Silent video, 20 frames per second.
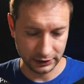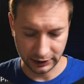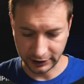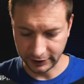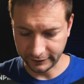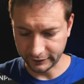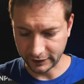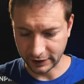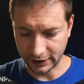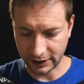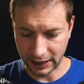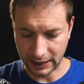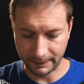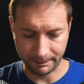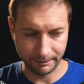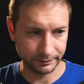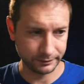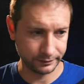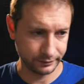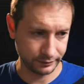leave that
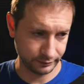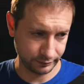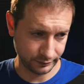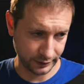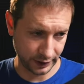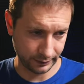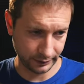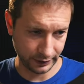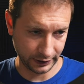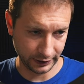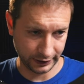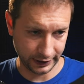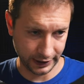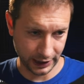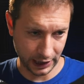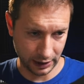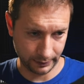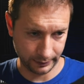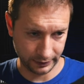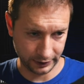up, but I'm gonna
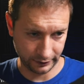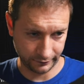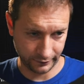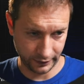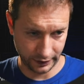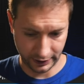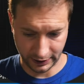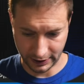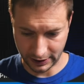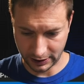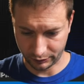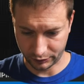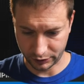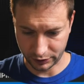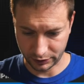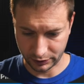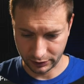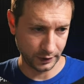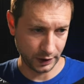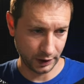comment everything out.